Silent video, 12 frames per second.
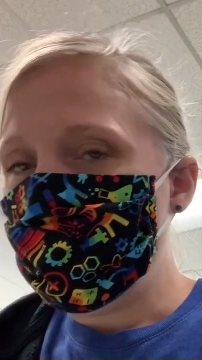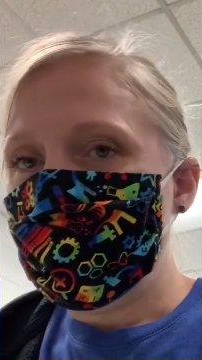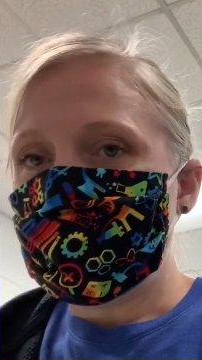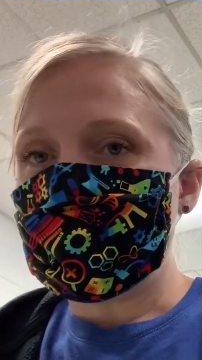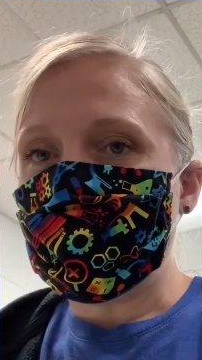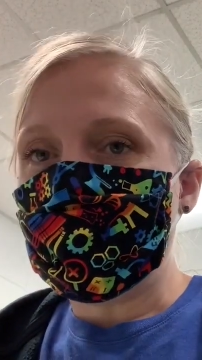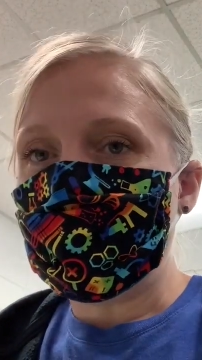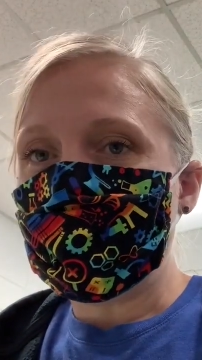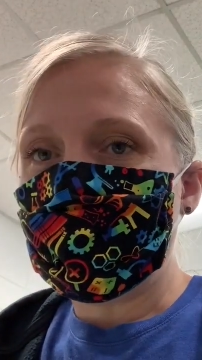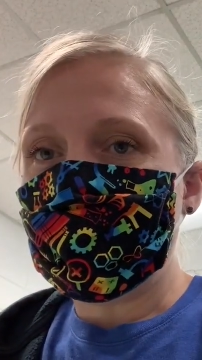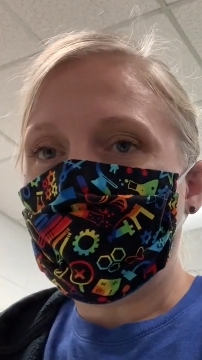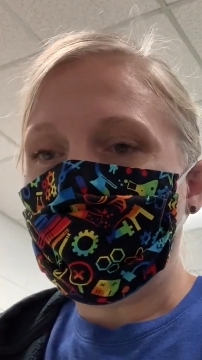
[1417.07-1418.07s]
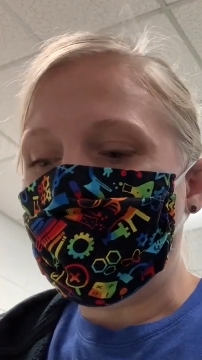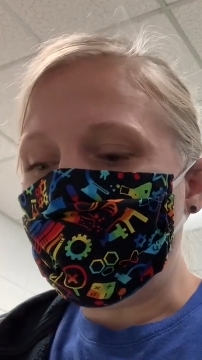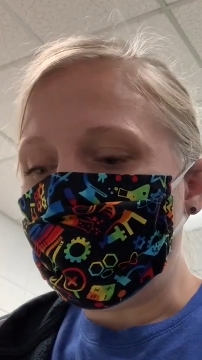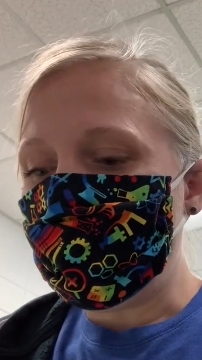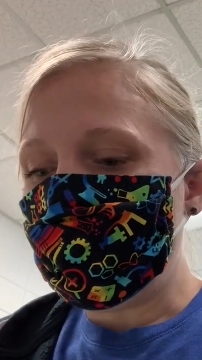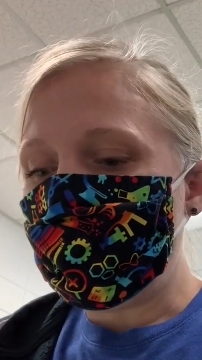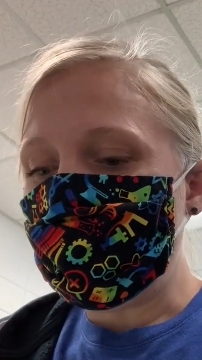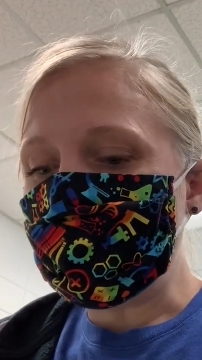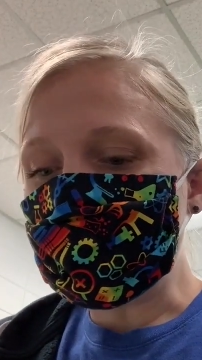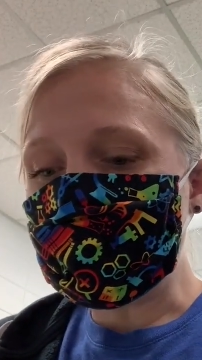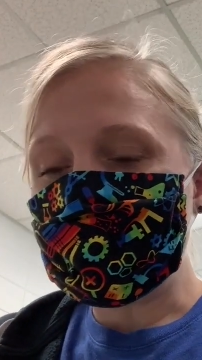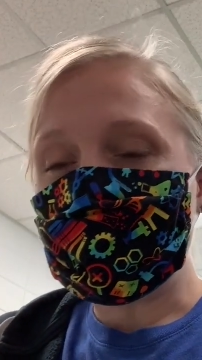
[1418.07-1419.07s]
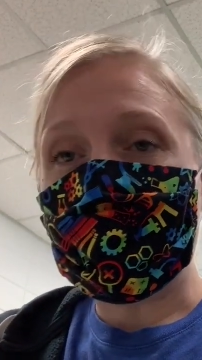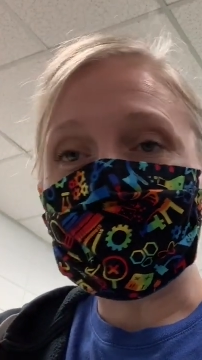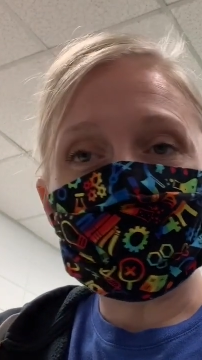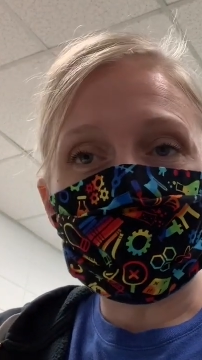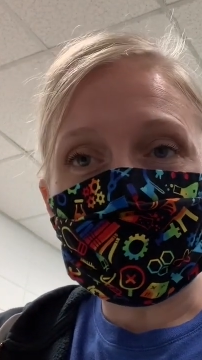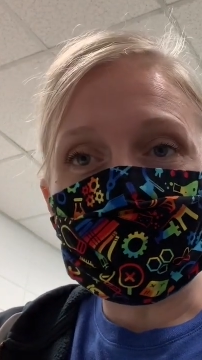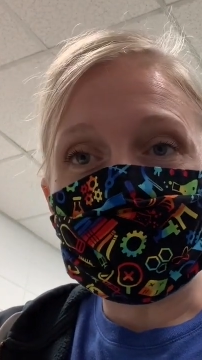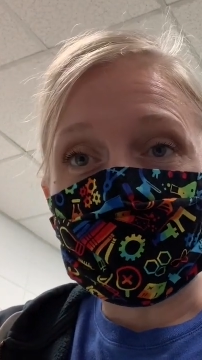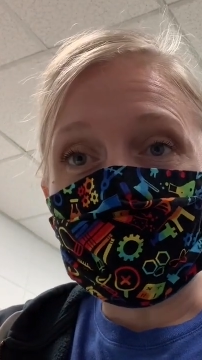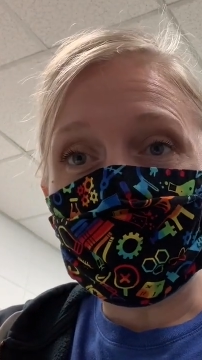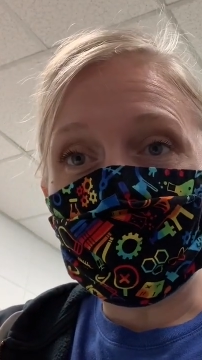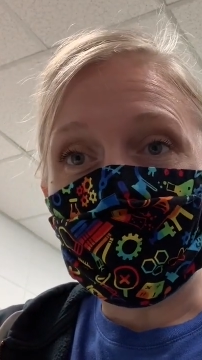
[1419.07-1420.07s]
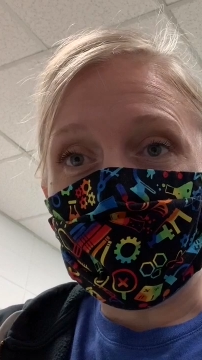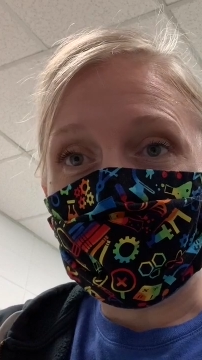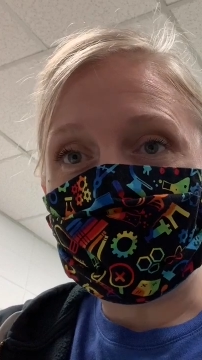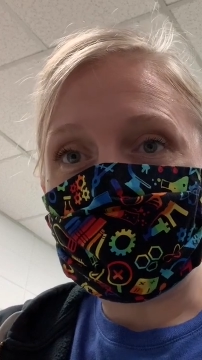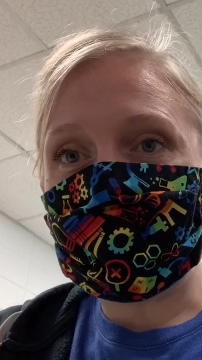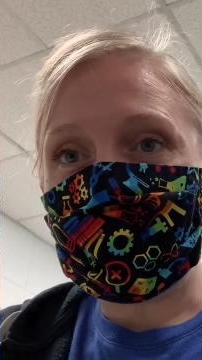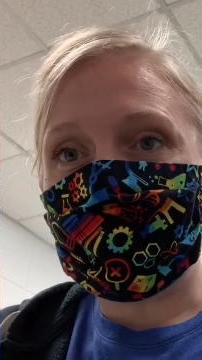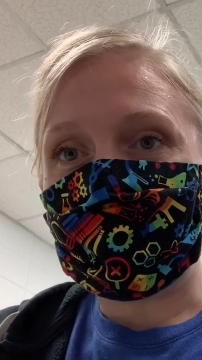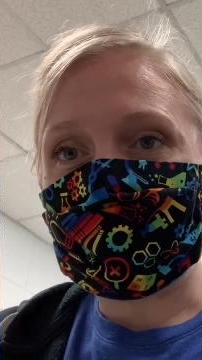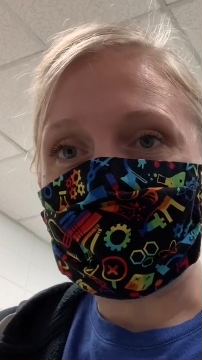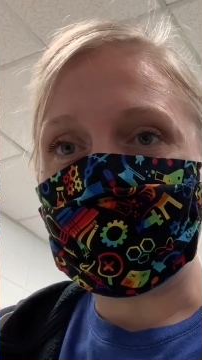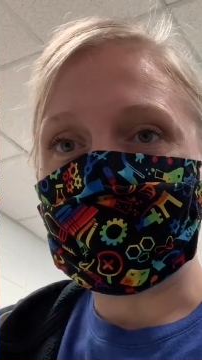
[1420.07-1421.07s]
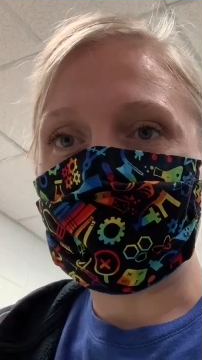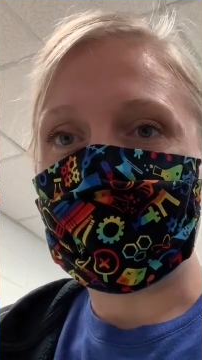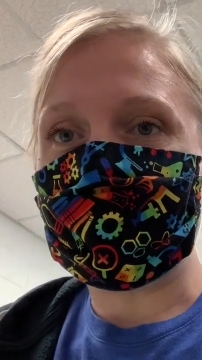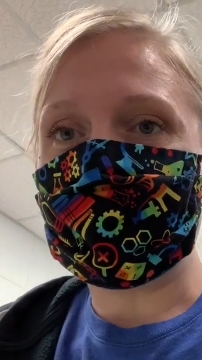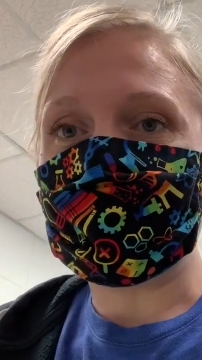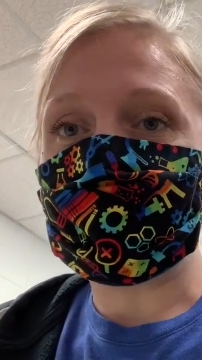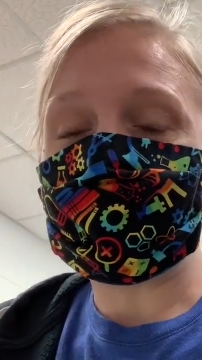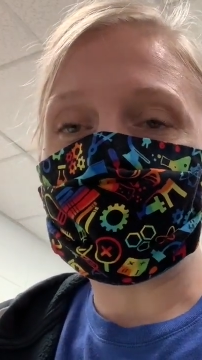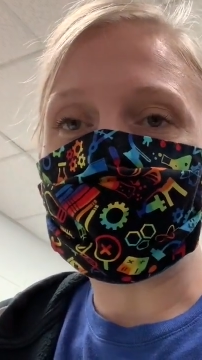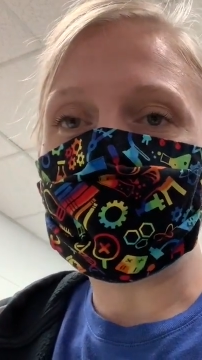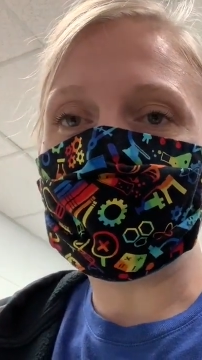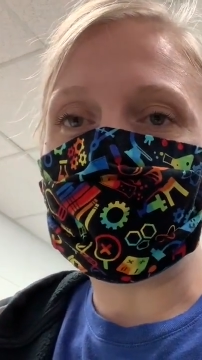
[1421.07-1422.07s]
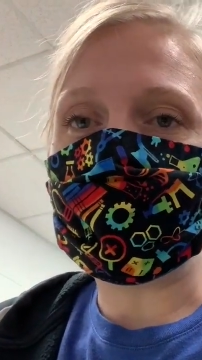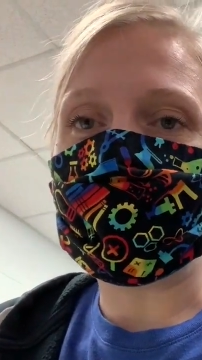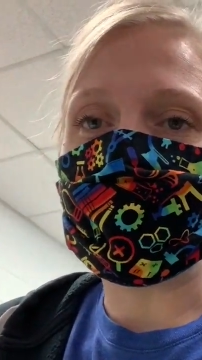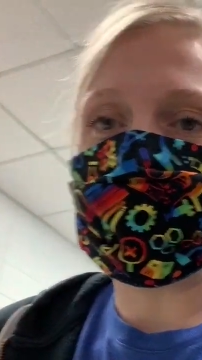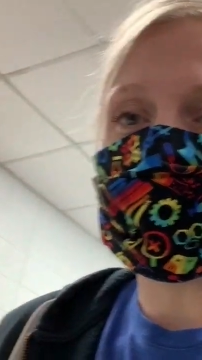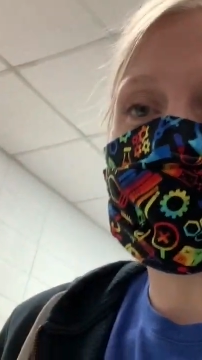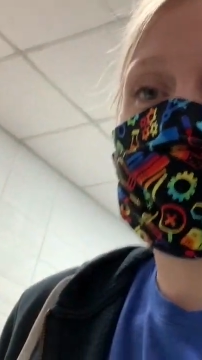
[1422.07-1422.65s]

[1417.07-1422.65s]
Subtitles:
So this, as you can see, will already start precipitating the material, but you can also